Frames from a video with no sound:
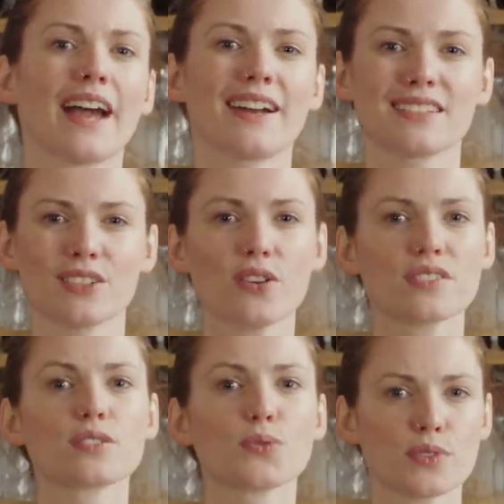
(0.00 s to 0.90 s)
and it's
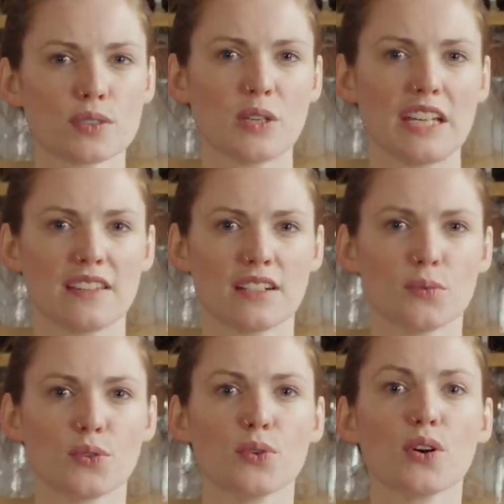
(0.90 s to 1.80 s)
not so sweet that
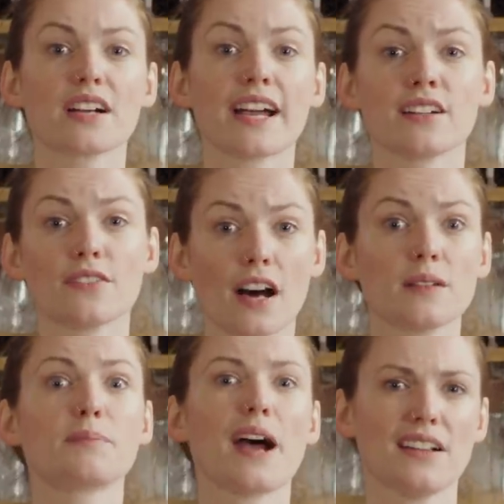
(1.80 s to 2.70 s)
it will kind of
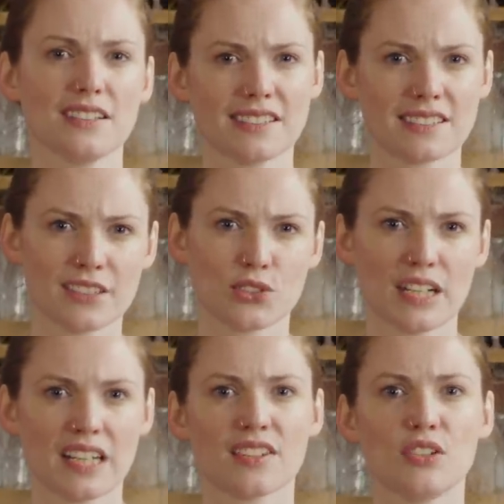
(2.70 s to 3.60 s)
unbalance a
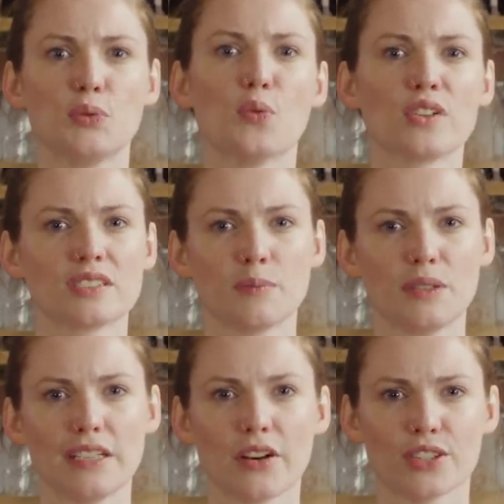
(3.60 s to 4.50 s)
drink that you want to
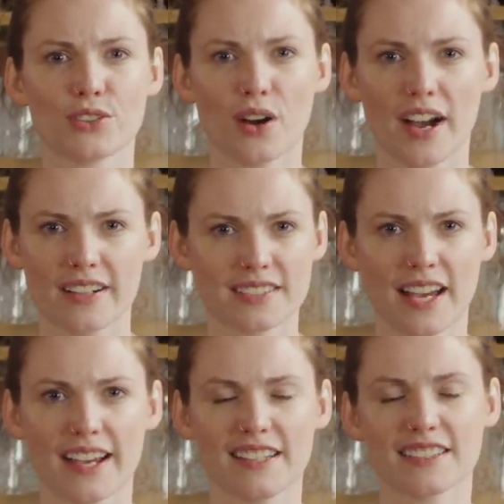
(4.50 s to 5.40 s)
be on the drier
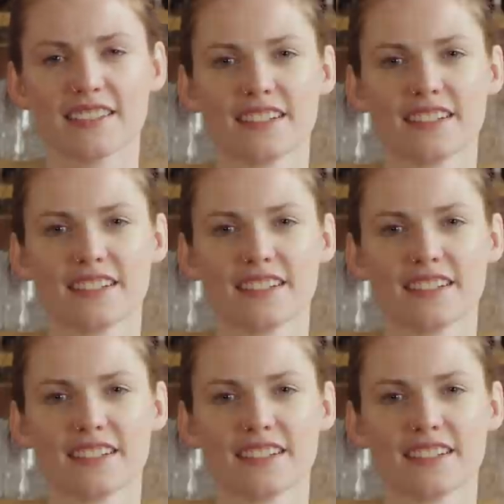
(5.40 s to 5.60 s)
side.